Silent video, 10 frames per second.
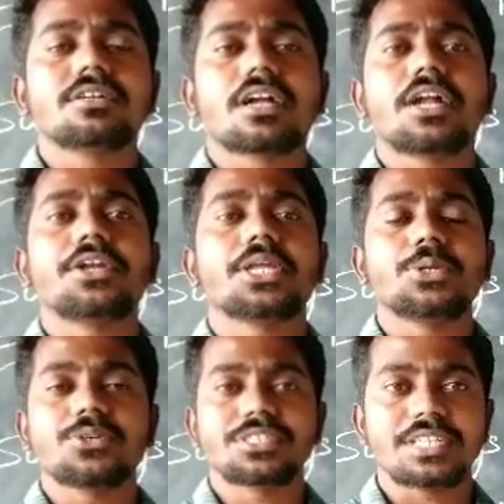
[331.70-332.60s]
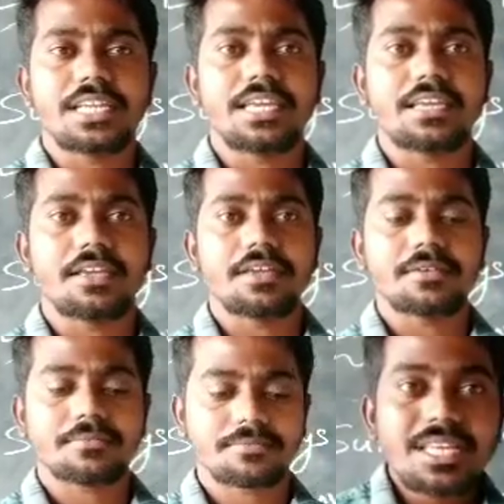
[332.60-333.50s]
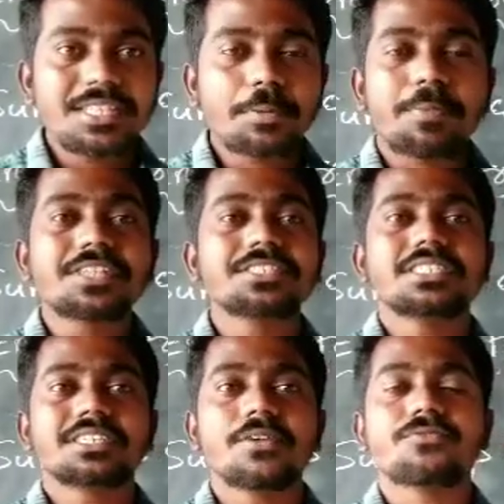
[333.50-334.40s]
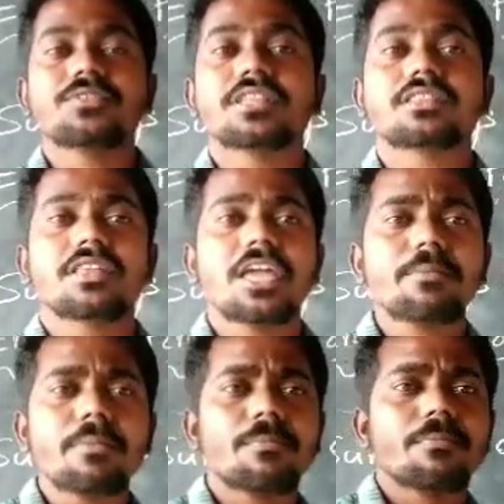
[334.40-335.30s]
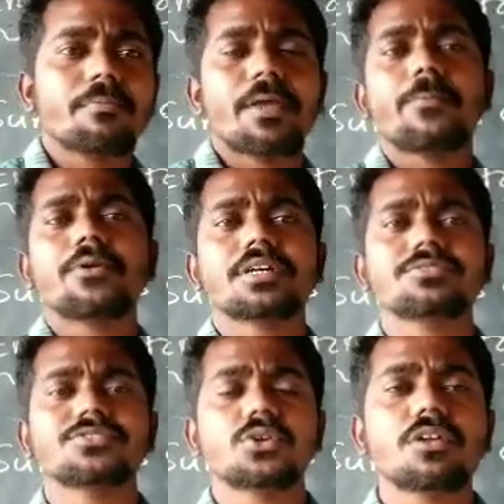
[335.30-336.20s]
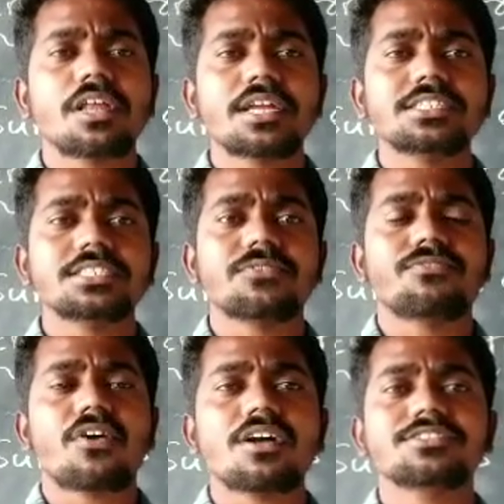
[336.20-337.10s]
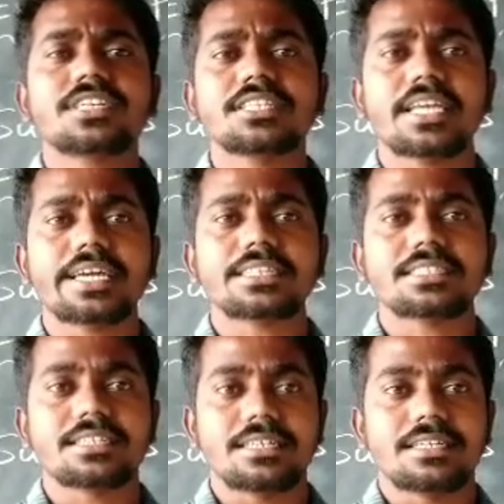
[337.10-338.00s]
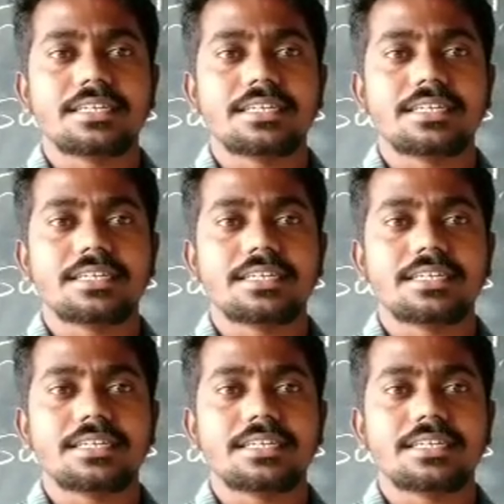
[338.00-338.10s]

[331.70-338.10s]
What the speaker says: continuously. See in the picture, if the same amount of solar energy falls on the earth,